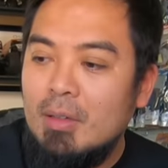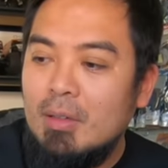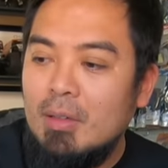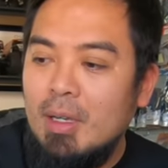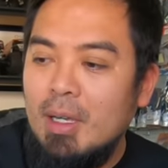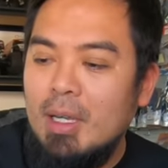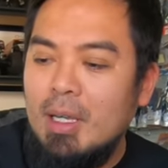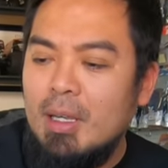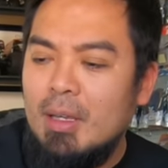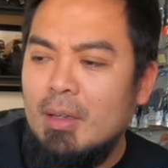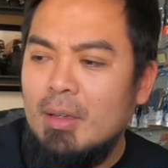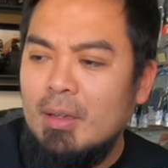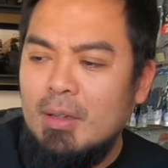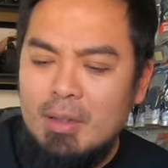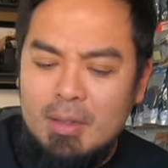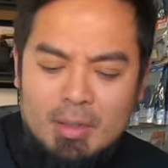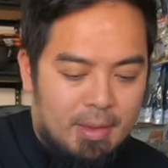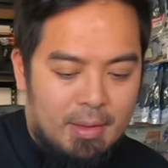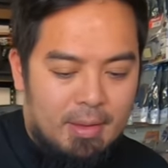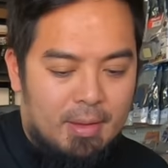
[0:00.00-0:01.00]
Right.
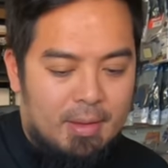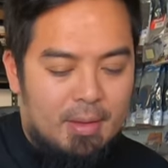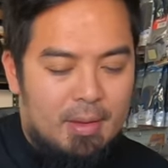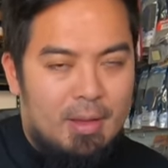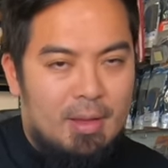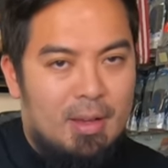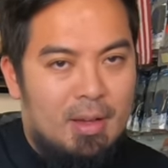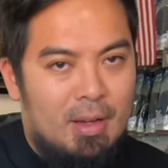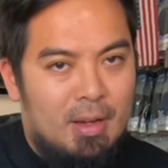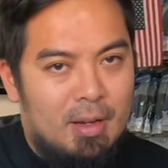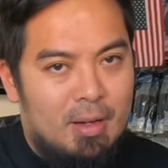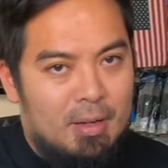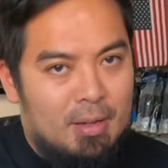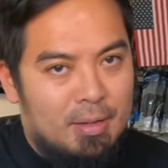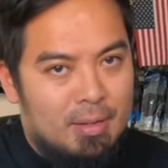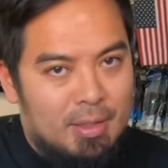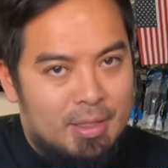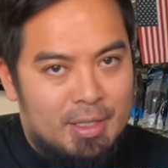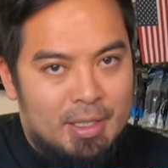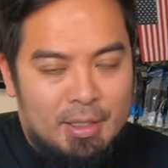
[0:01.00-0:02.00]
Oh,
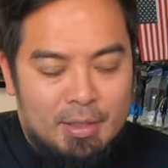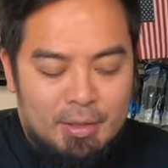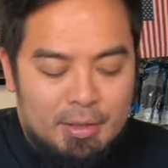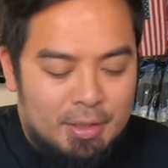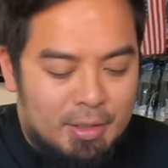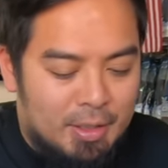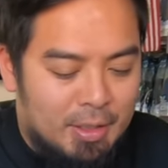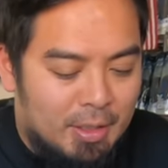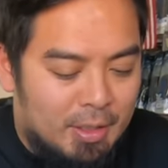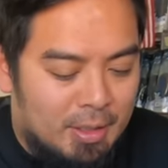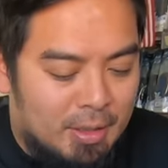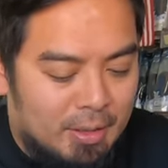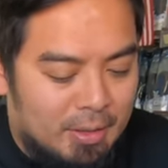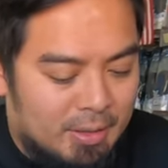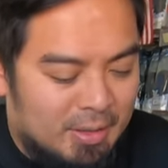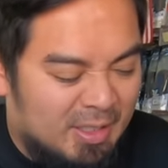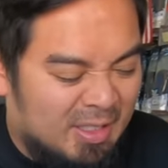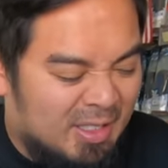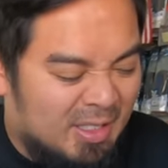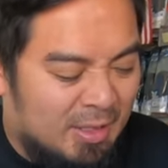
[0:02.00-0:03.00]
this thing looks good.
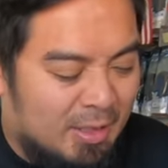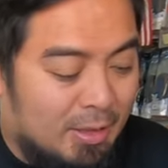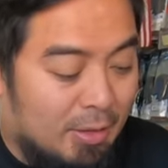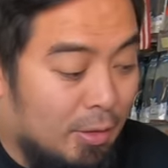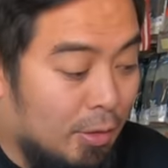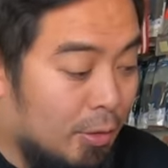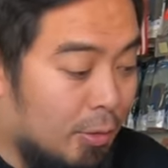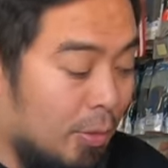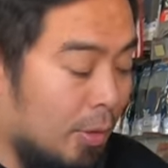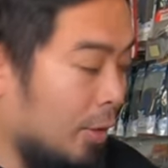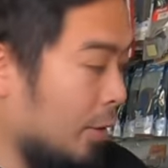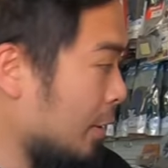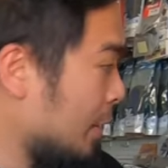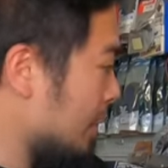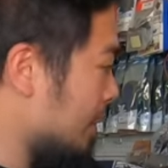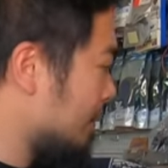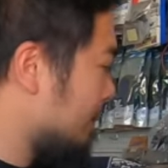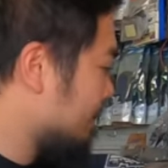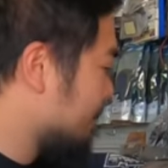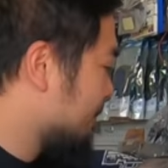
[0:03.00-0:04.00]
Looks real
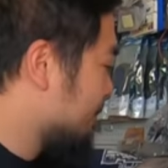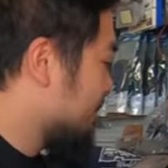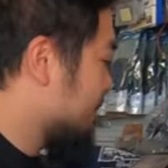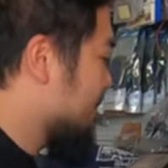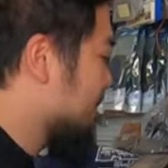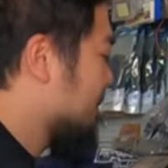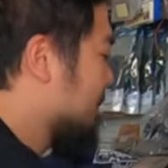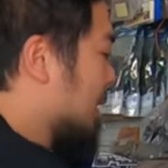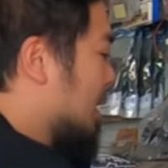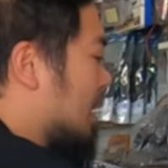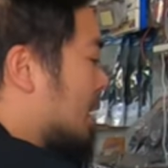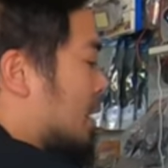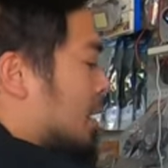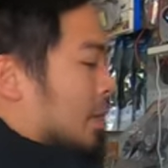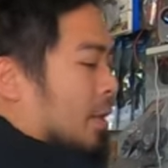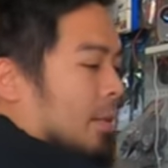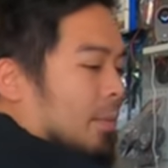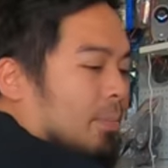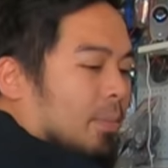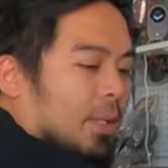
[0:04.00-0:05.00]
good.
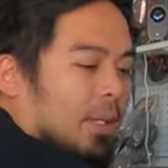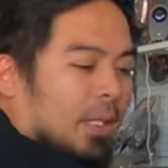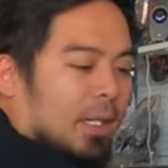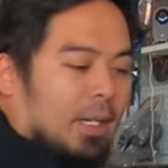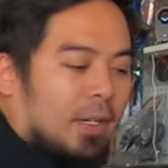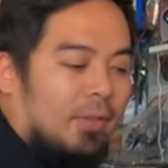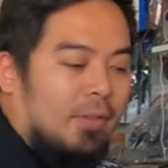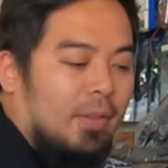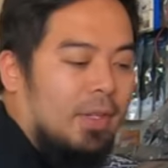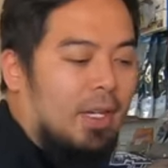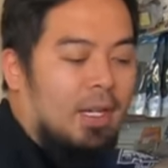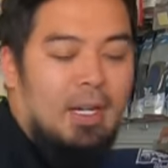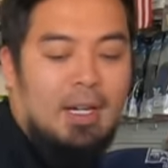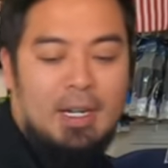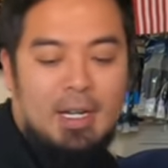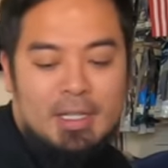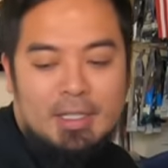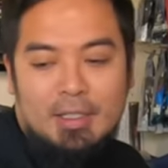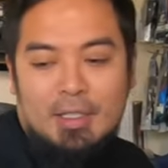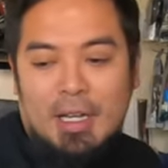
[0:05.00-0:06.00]
Put that over
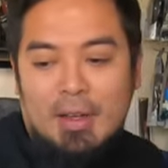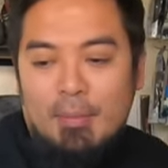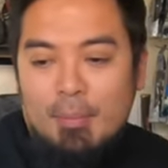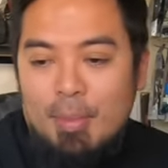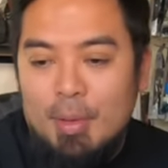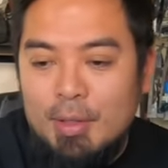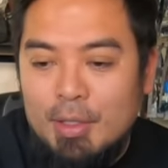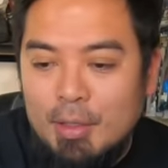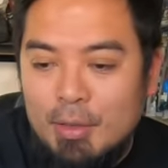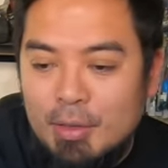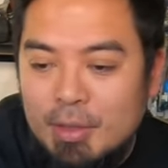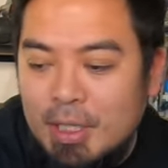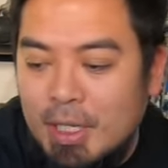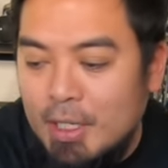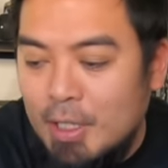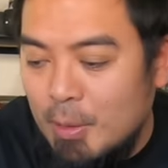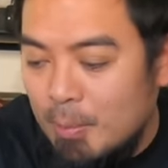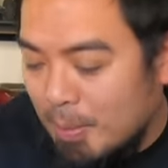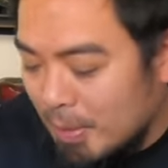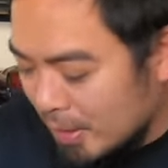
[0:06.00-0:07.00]
there. I still haven't put those
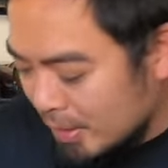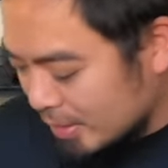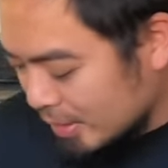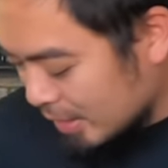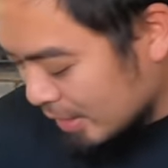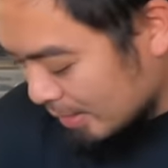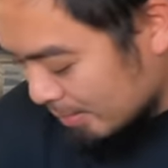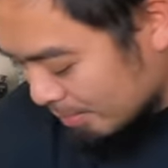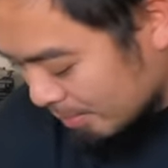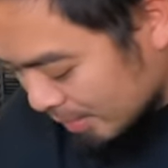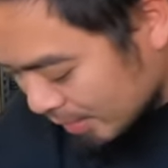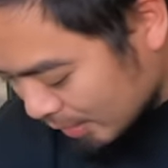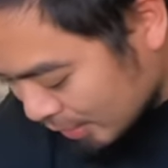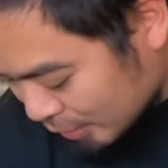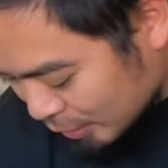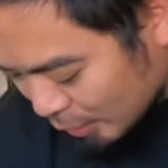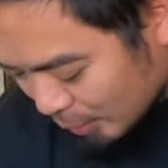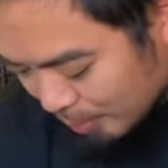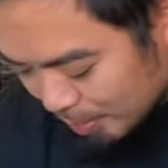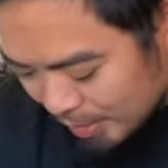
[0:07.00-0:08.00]
Tekno parts up, but
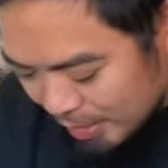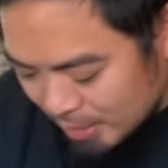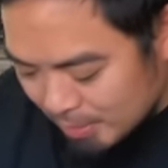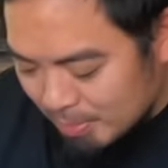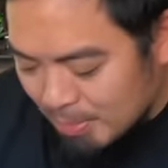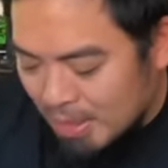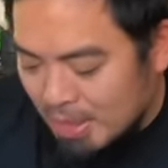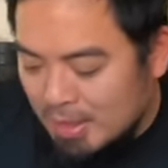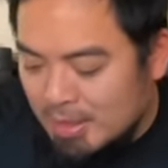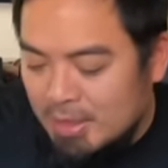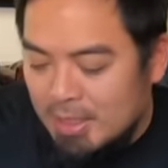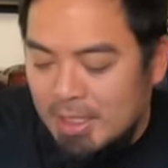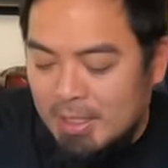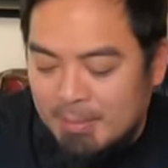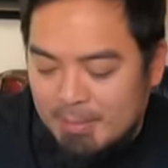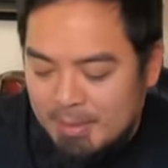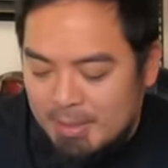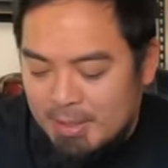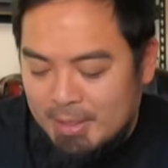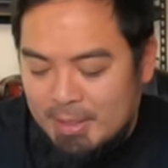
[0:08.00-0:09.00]
let's open this box
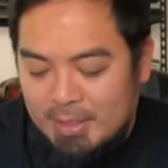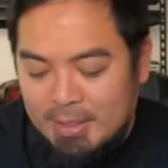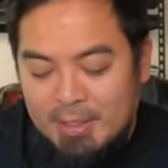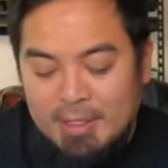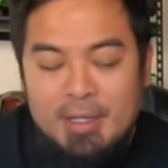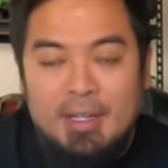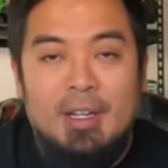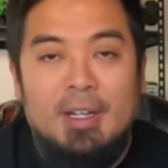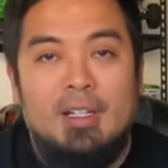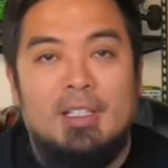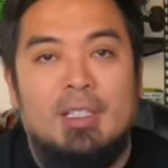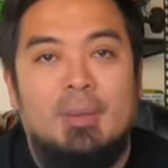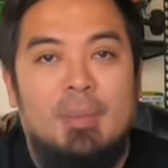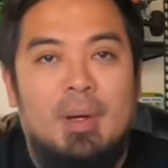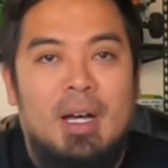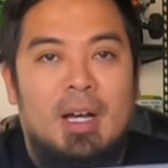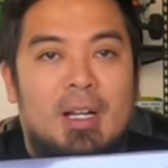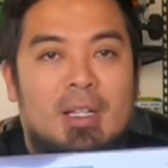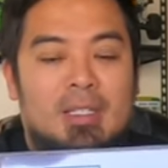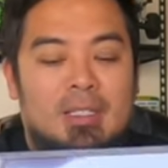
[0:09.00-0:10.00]
up. Here's the
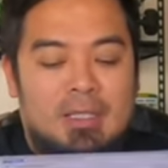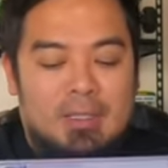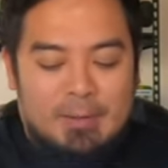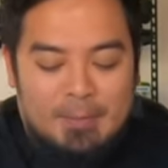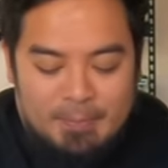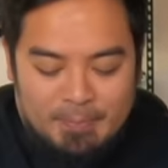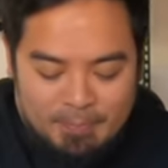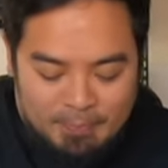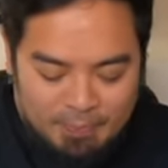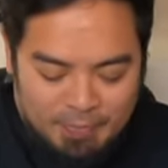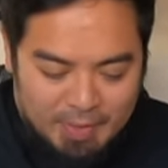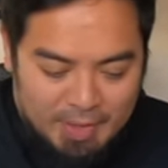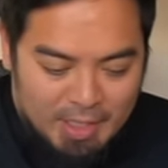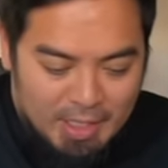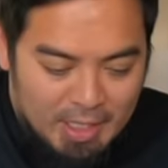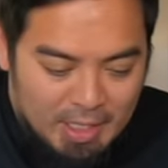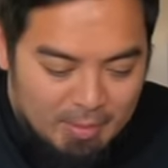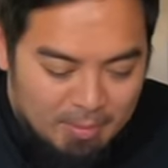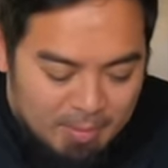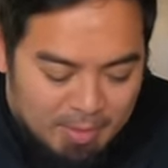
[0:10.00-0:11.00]
box.
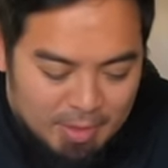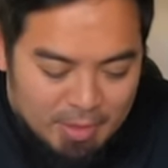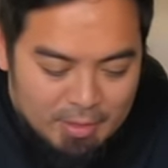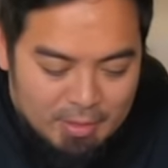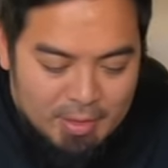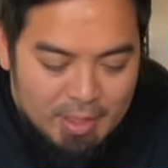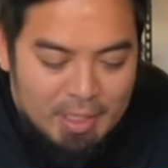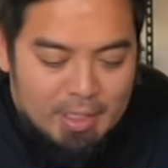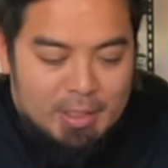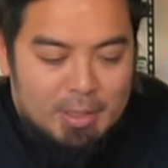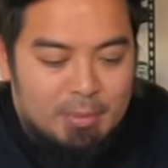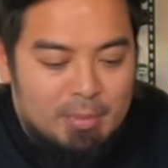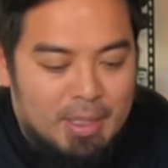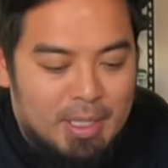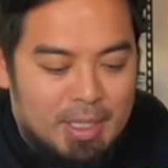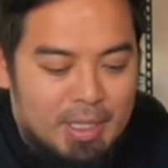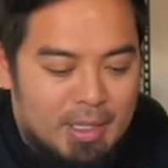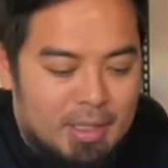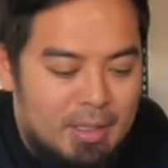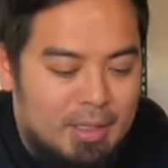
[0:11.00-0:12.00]
Again, I'm trying to
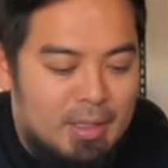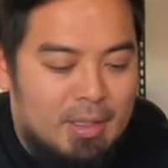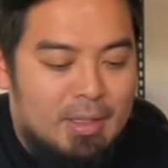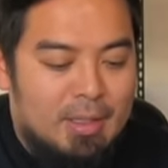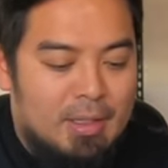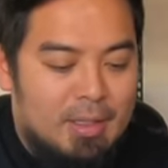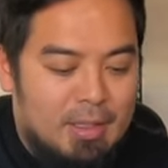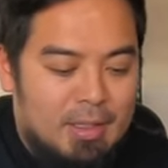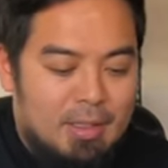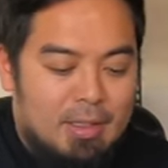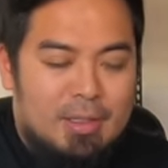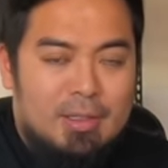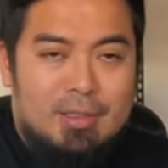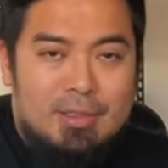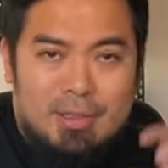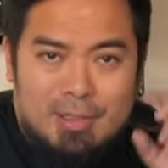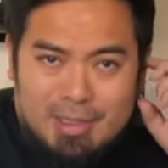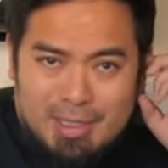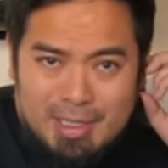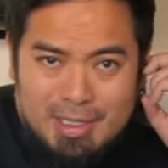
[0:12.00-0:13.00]
be
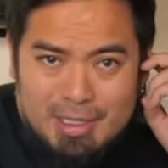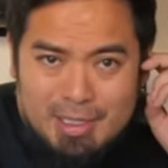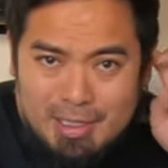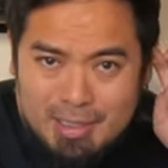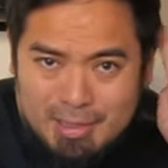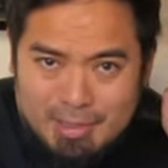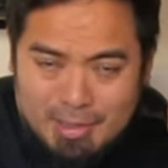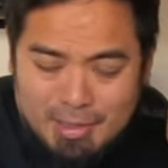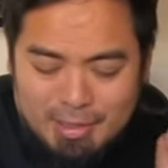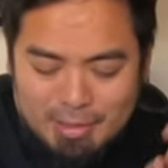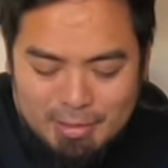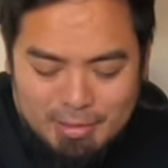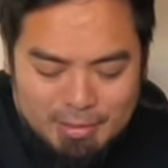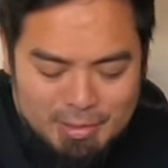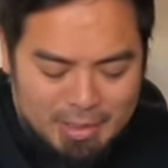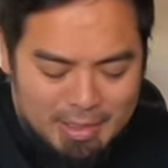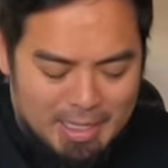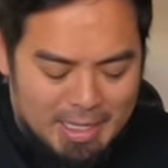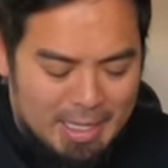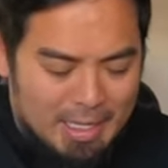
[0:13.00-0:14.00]
strategic so y'all don't see the